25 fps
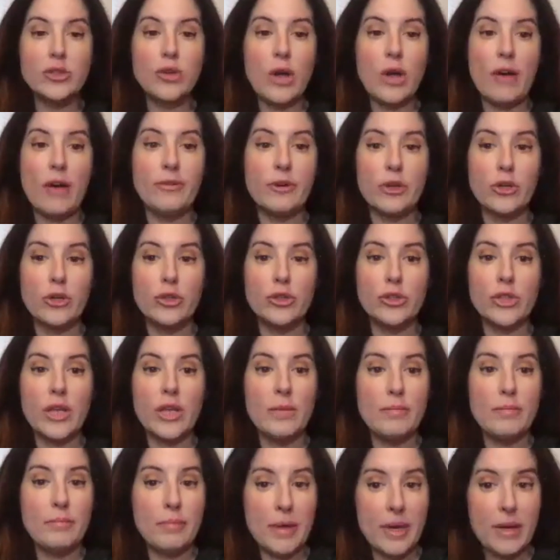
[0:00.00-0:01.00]
and
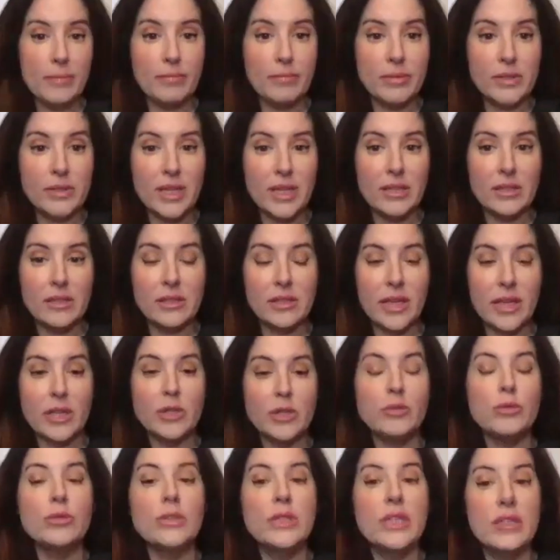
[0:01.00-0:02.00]
traffickers and pimps and
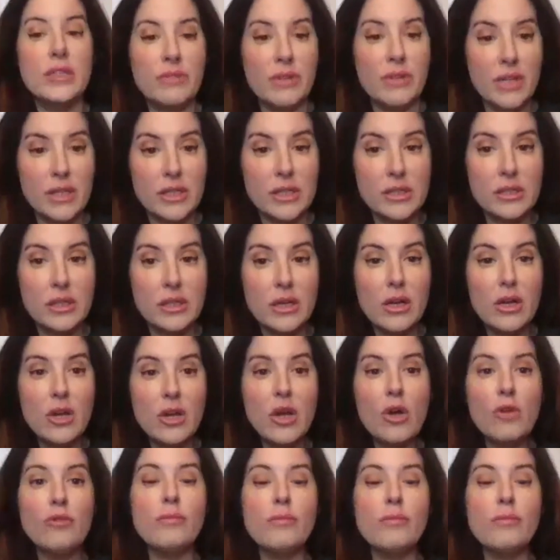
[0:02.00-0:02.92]
sexual deviants